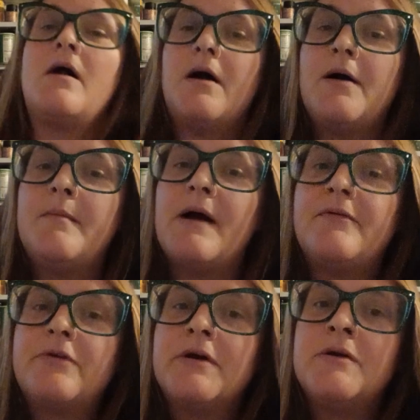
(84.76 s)

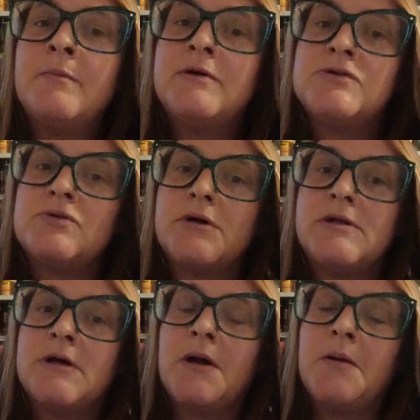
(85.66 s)
After I did my story
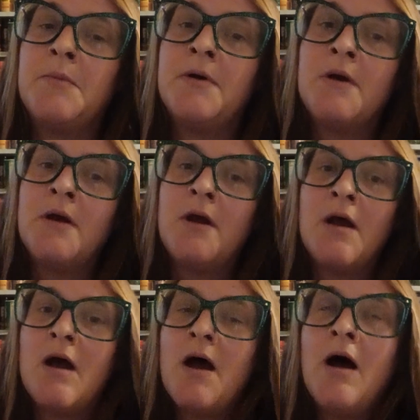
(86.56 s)
time,
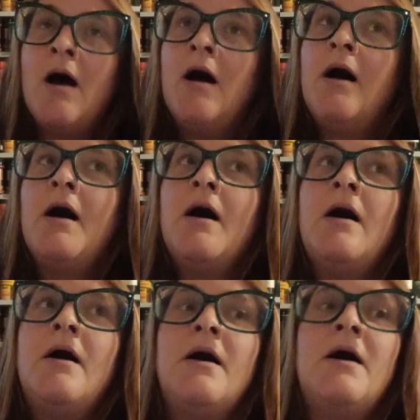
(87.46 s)

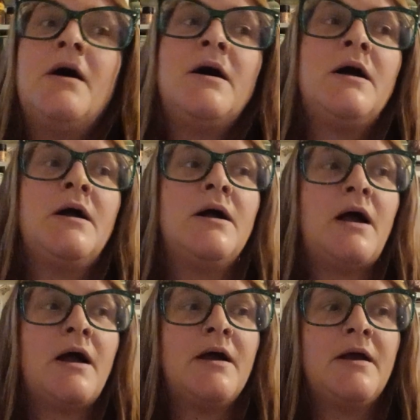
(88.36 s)

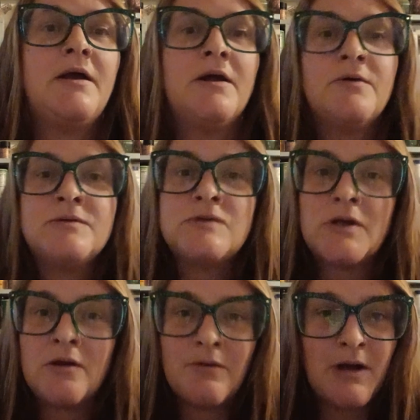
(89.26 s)
I was
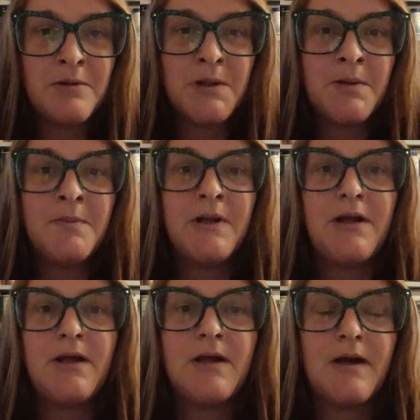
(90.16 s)
looking around and I'm
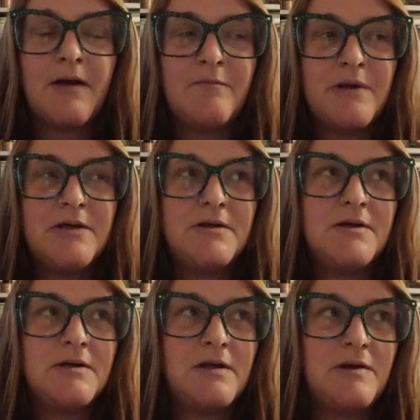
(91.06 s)
like, I've
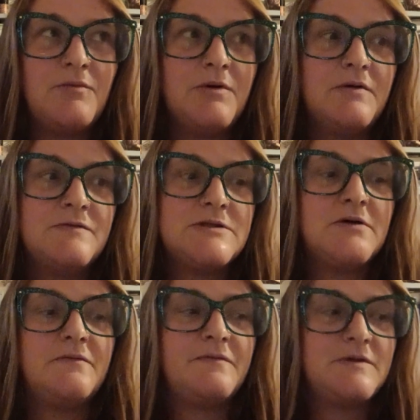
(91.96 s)
been getting rid of
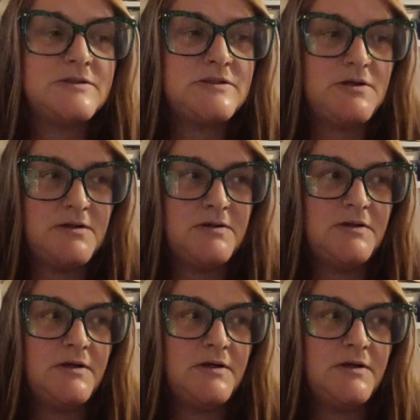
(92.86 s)
stuff this year.